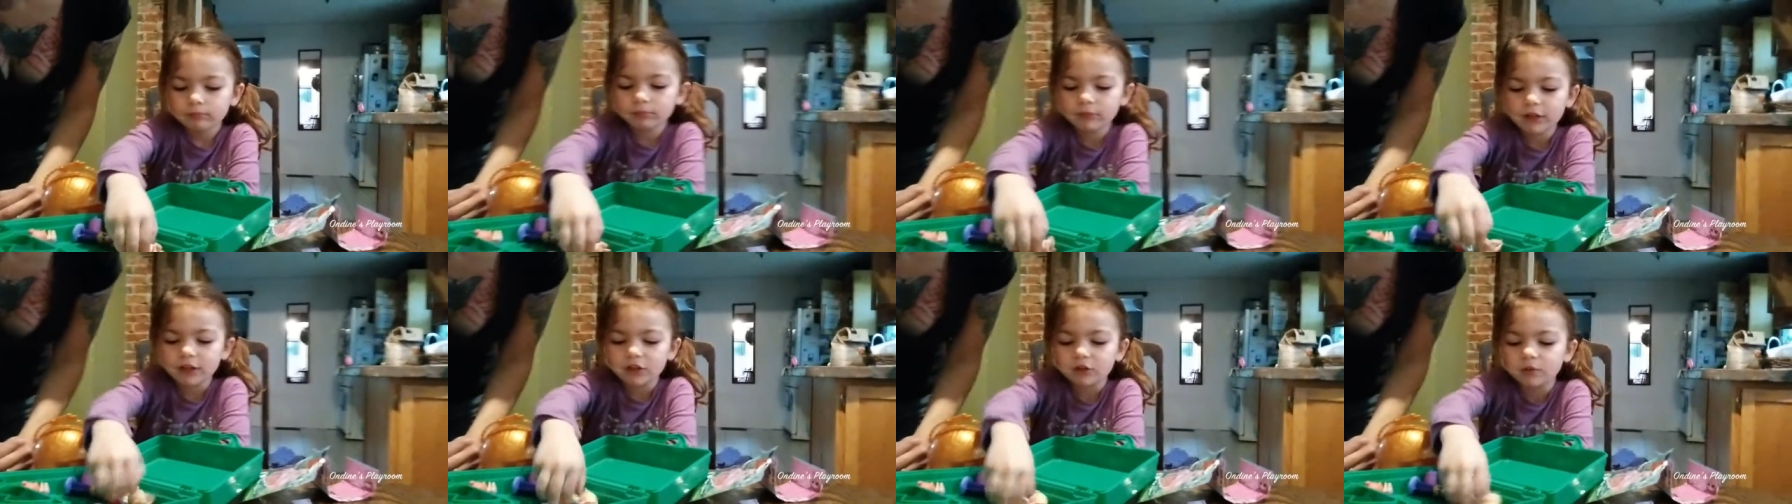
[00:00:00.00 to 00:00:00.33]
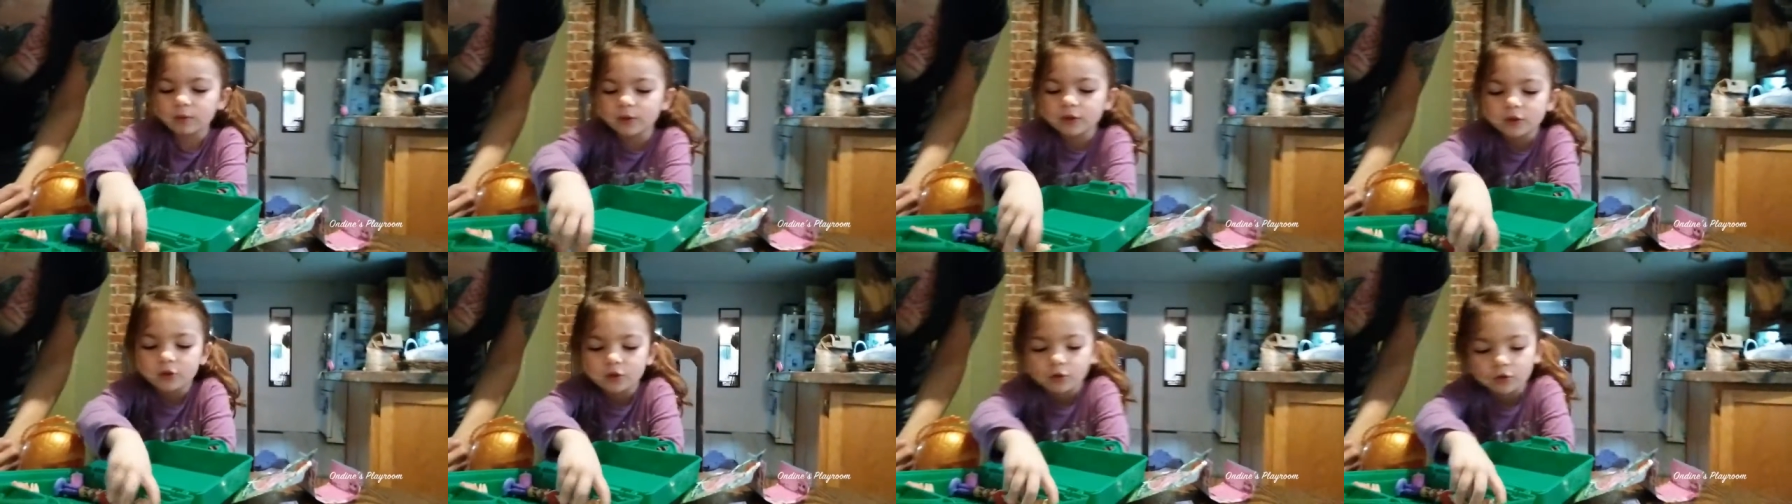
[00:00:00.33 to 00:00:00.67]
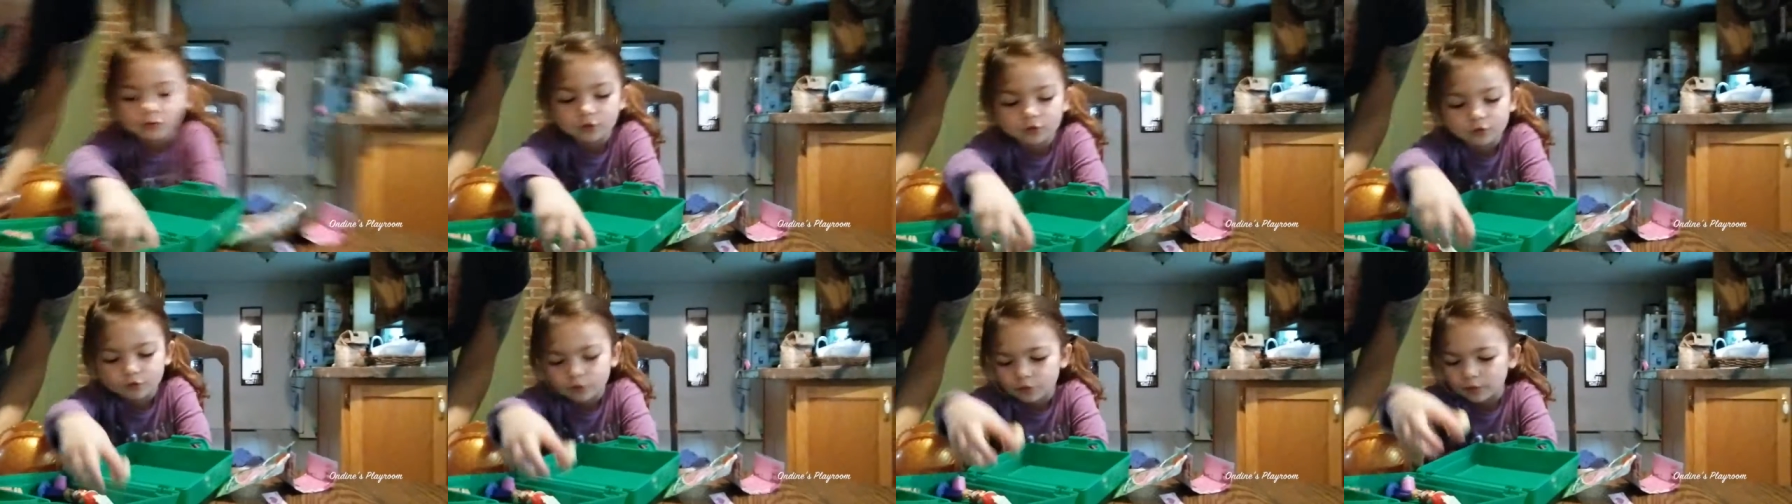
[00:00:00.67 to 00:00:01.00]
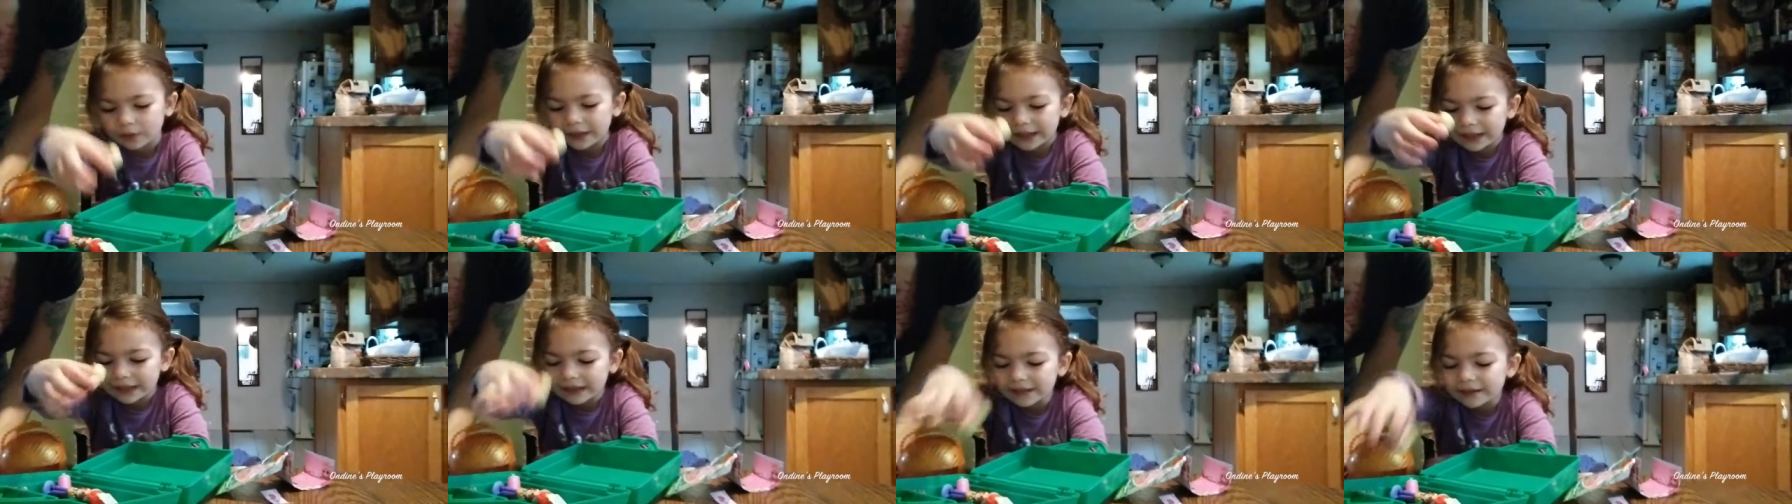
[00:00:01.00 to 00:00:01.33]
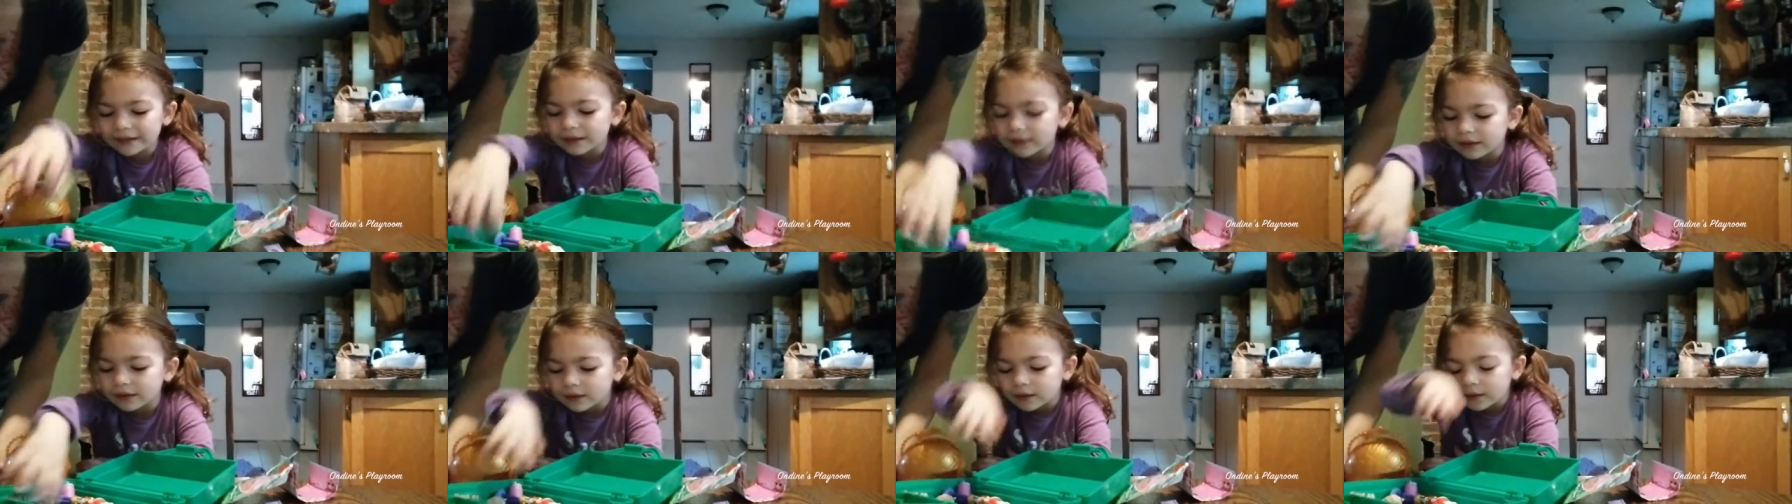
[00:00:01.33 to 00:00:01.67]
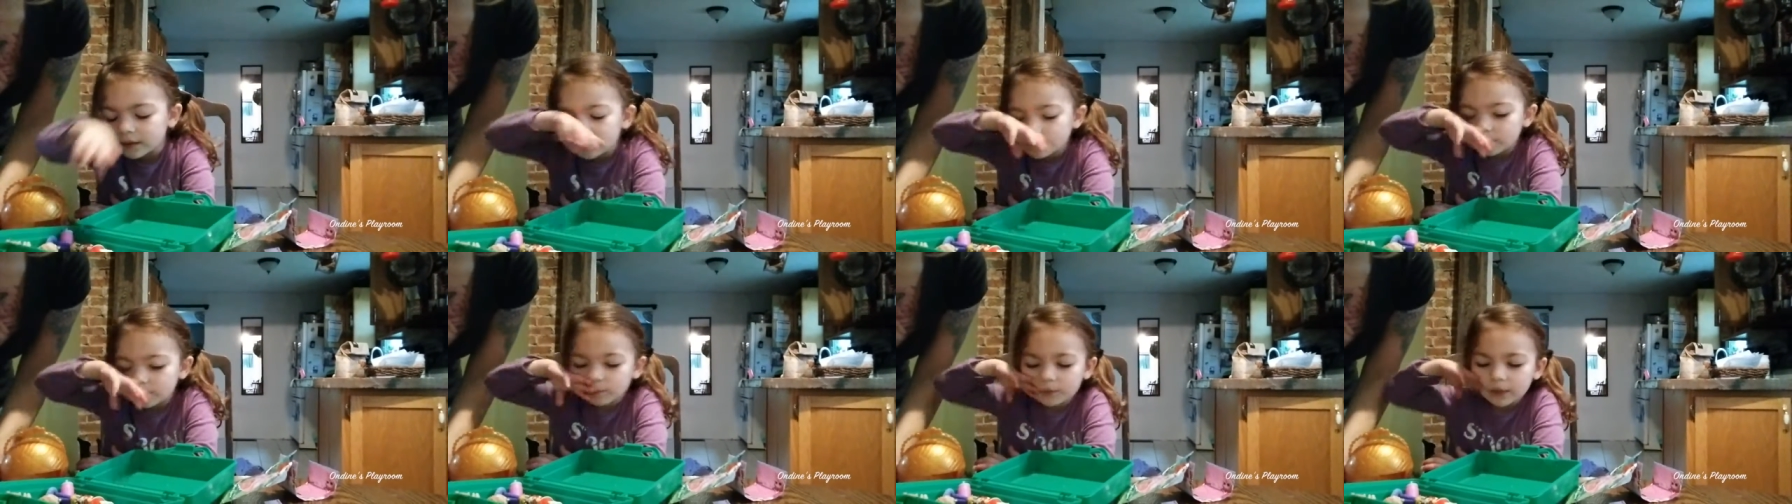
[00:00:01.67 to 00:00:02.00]
This one turns green.
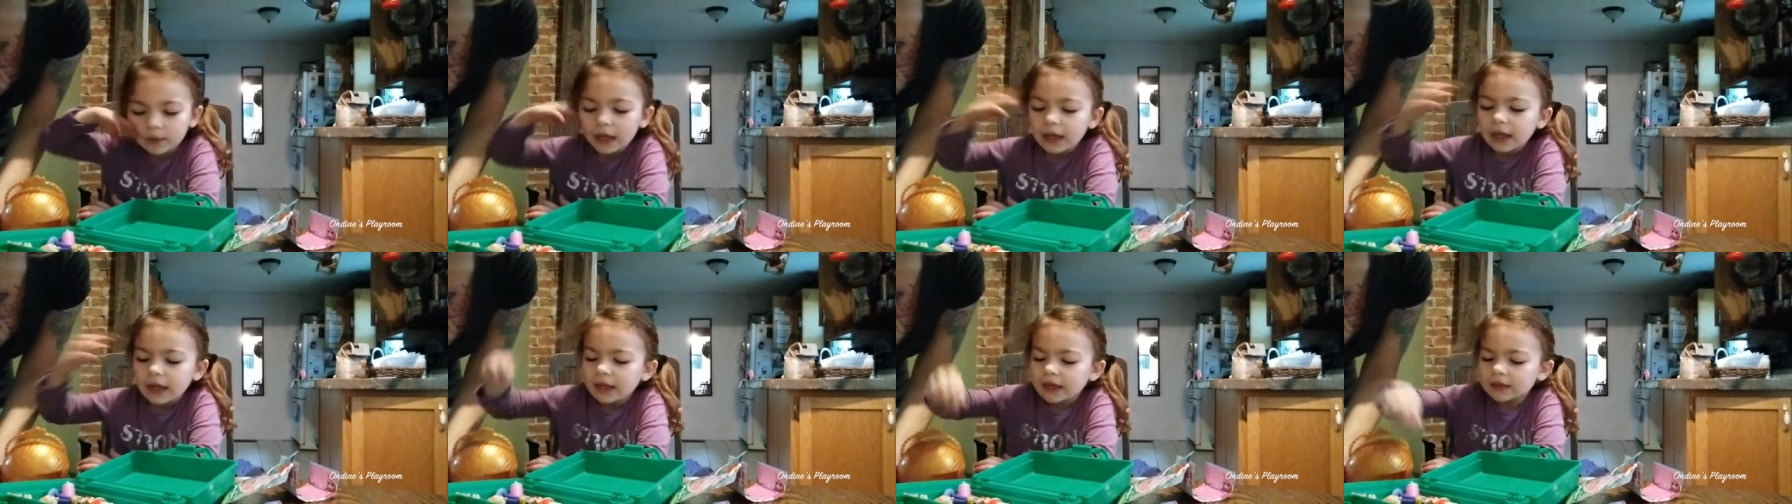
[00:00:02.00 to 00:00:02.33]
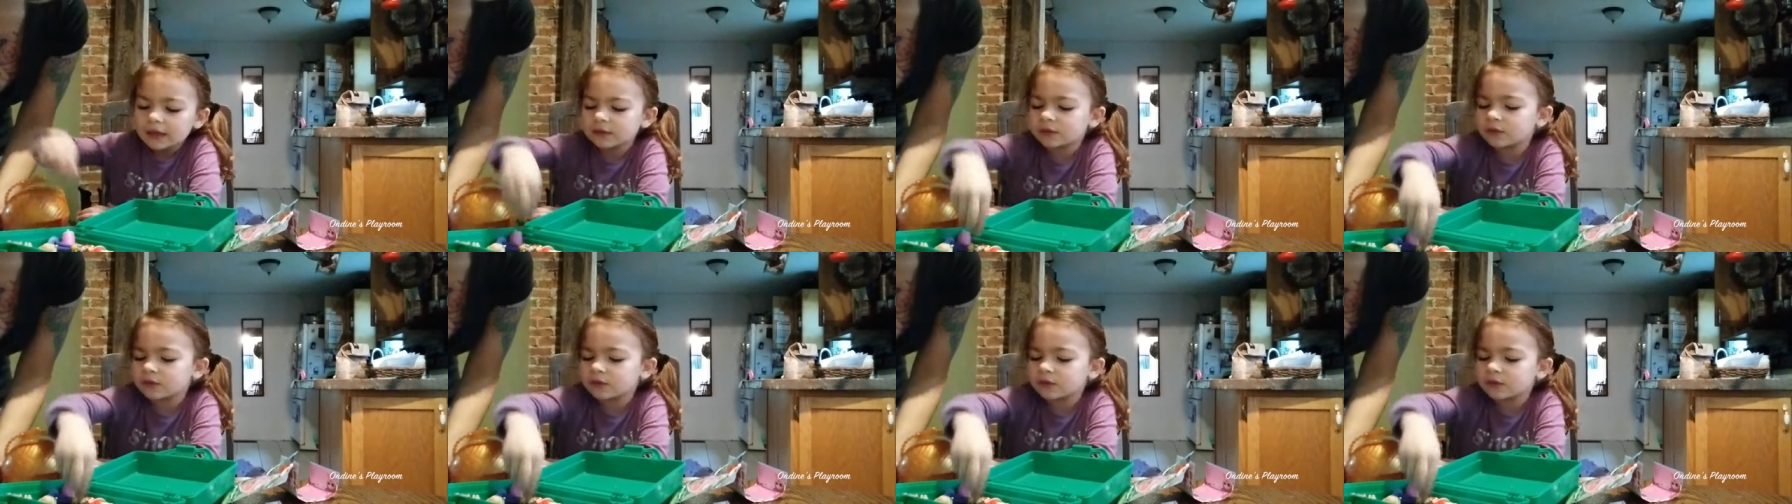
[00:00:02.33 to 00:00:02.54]
And